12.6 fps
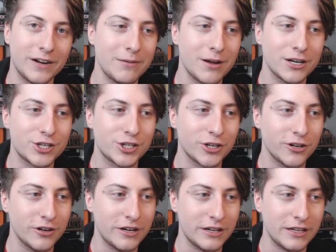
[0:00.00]
And I'm not
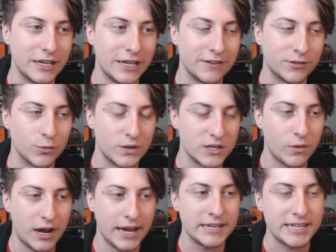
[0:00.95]
sure if the
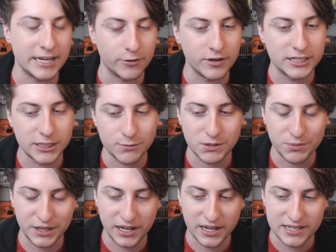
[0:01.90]
reason why I can take criticism is
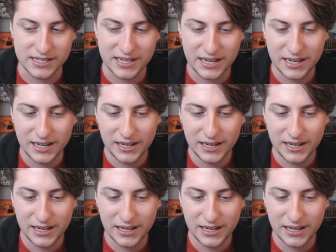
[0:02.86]
because